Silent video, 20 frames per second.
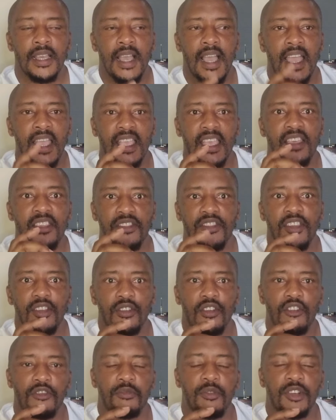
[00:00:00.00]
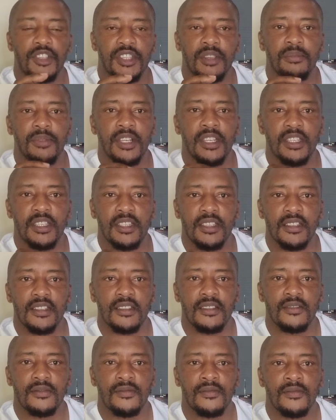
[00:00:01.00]
I can think of
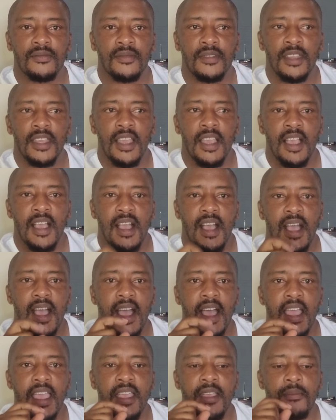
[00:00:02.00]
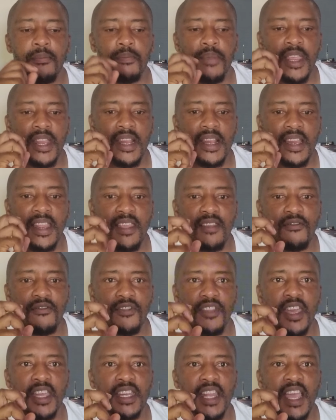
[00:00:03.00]
possibilities. I
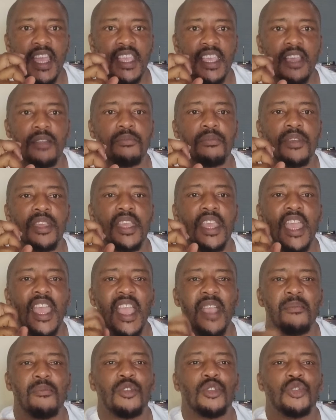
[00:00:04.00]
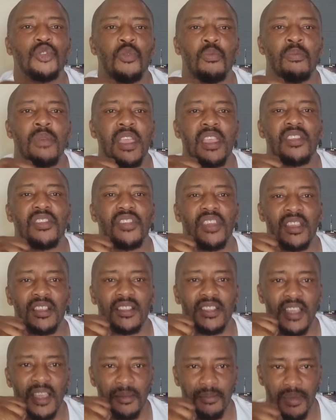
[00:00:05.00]
believe that I can be able to make
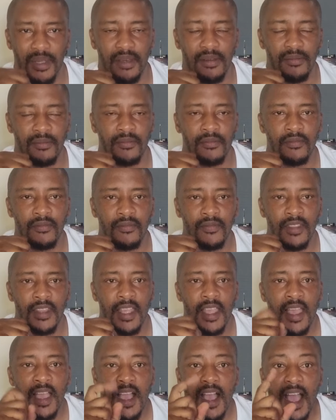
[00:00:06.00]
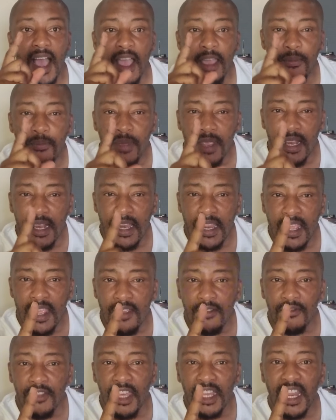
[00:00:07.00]
things happen. I
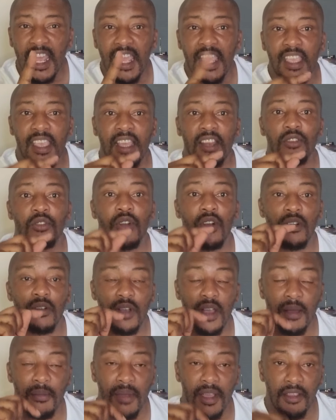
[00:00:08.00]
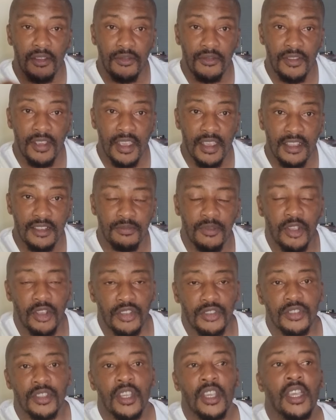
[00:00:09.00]
believe that I can conquer my fears
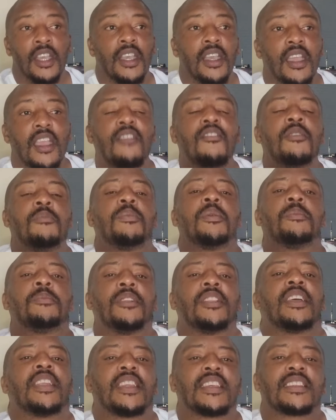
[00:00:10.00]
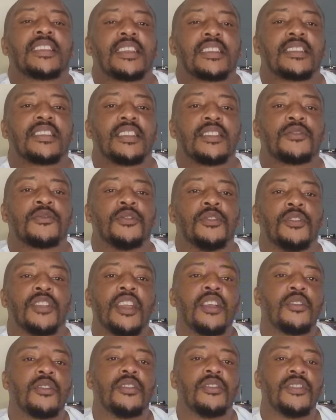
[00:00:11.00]
because even people that are successful,
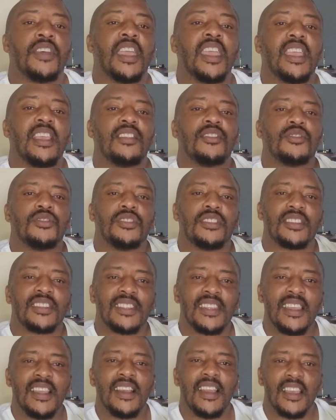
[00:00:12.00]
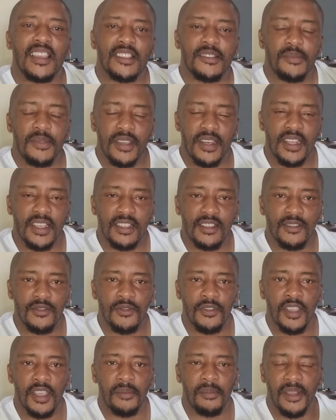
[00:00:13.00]
they, they still experience
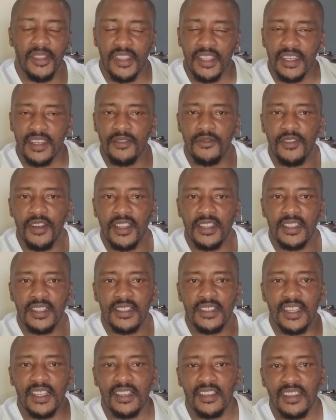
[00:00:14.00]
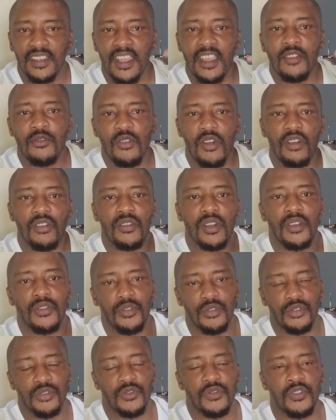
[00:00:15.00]
fear, but the difference is that they conquer
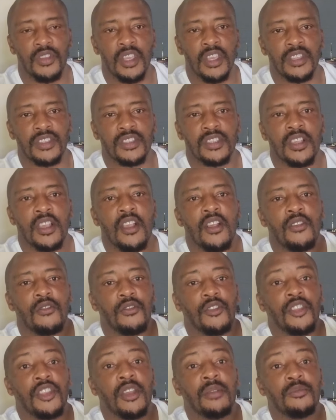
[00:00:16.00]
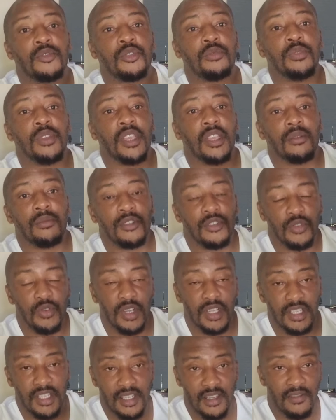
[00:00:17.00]
those fears for them to be able to
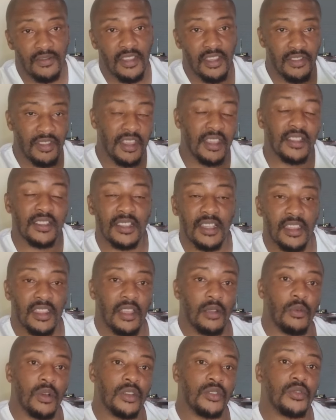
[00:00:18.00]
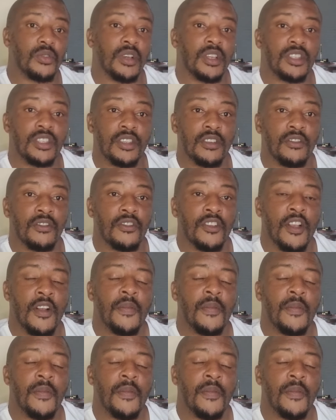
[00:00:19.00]
achieve the things that they want to achieve.